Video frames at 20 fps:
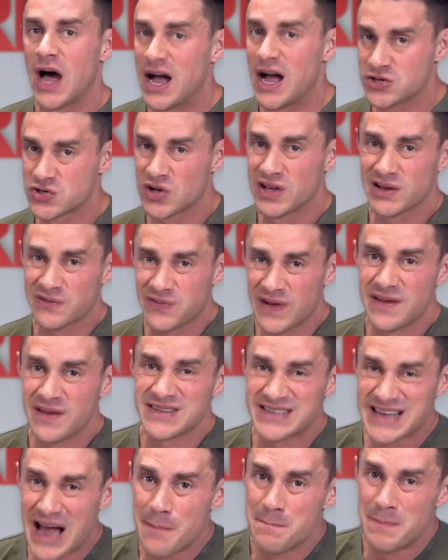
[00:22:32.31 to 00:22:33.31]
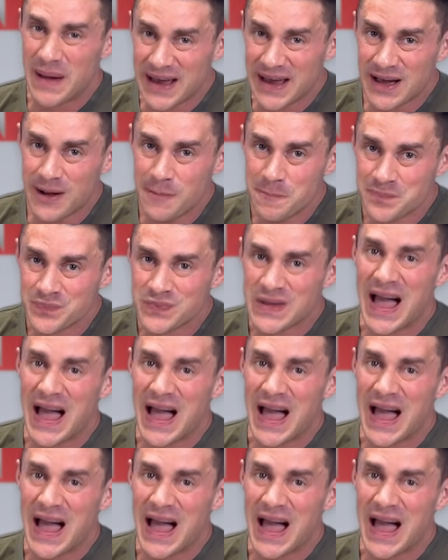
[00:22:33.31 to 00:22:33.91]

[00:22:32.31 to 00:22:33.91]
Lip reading: hydraulic flavors are better